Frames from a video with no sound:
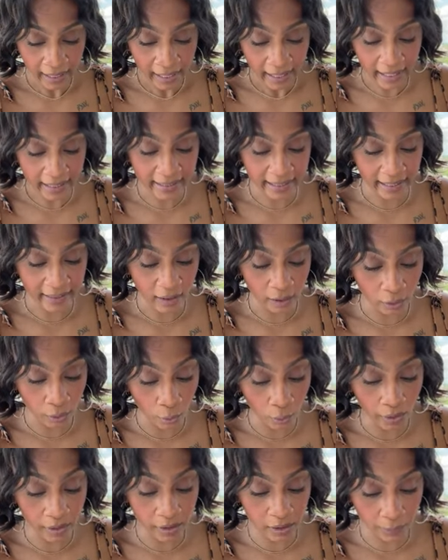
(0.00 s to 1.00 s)
He said, The
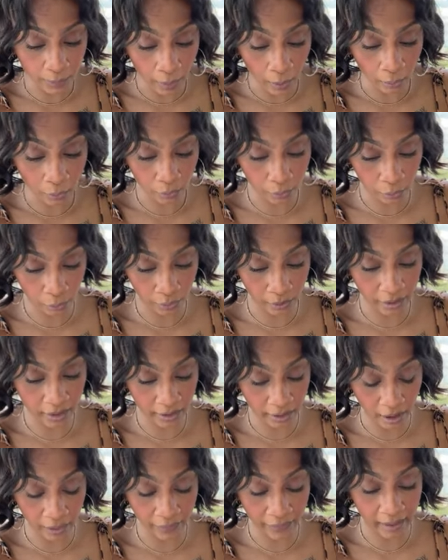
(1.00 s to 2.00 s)
Lord spoke to the
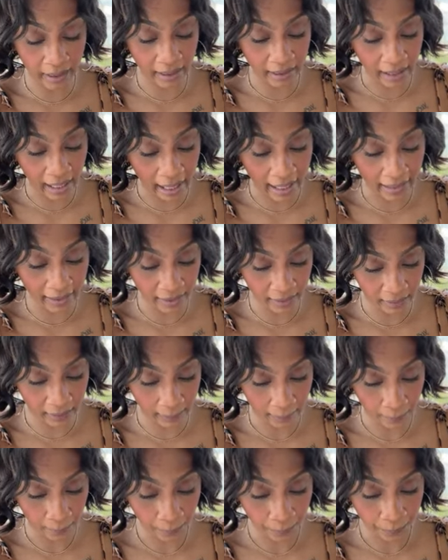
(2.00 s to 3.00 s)
servant
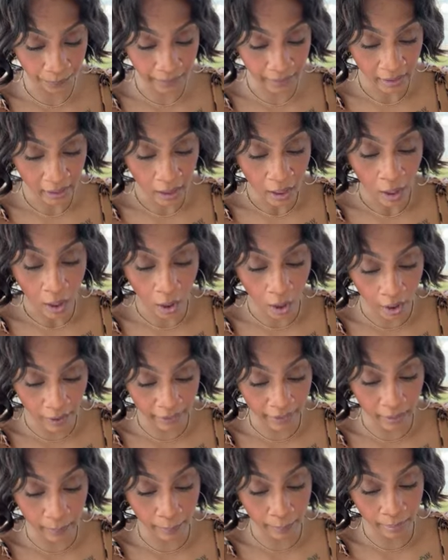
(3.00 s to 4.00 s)
Elijah
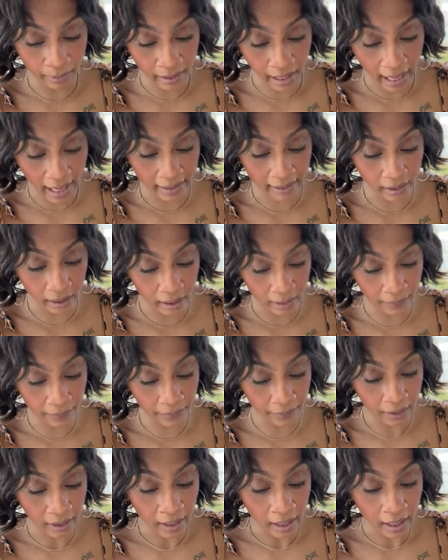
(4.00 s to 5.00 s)
on the plot
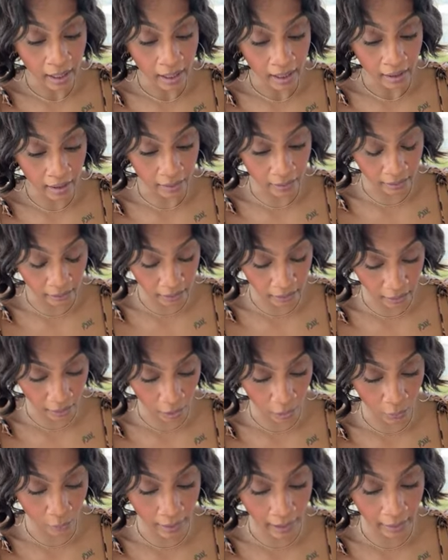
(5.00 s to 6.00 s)
of
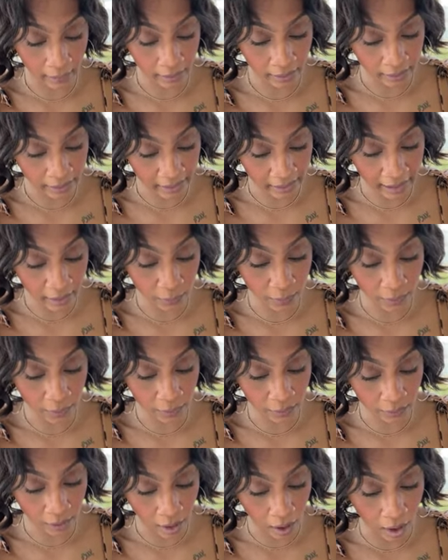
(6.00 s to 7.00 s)
the ground of
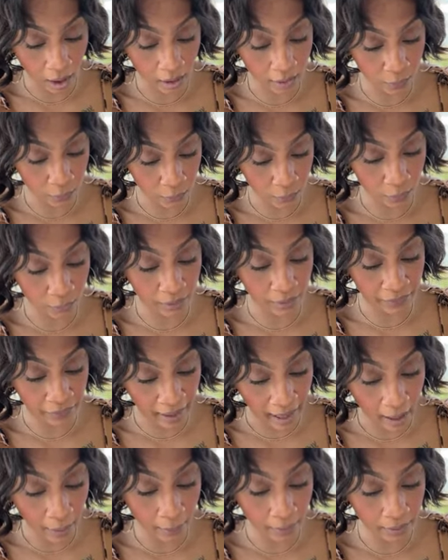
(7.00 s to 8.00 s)
Jezreel, dogs will
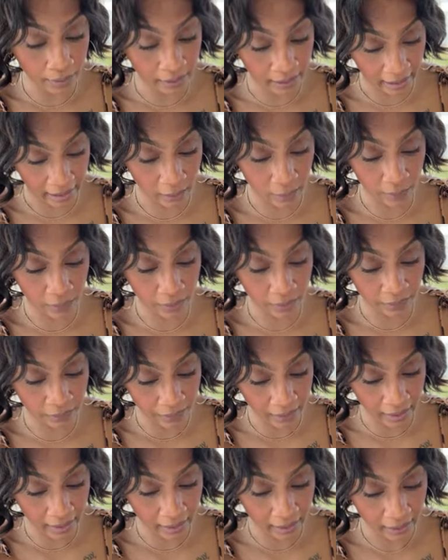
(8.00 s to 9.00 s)
devour Jezreel's
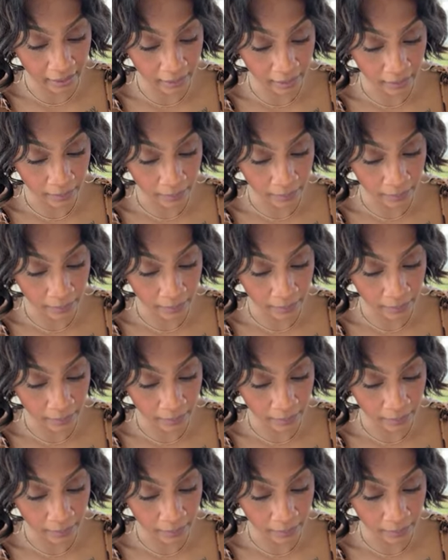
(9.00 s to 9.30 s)
flesh,